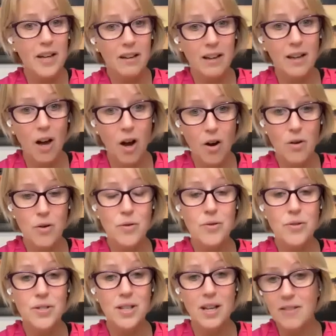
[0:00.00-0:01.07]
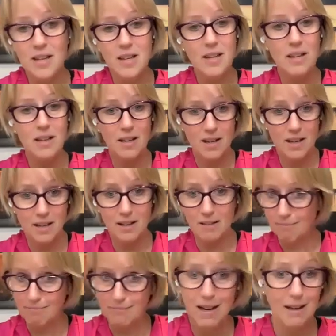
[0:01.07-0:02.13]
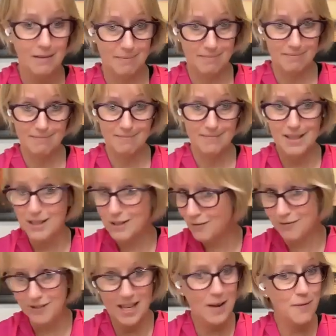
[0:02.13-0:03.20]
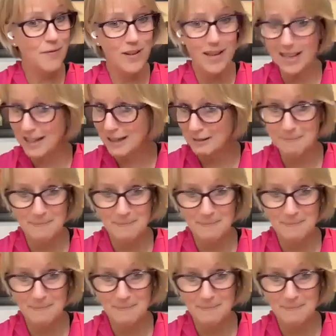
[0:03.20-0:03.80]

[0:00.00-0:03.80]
it goes, and then you can just keep feeling it.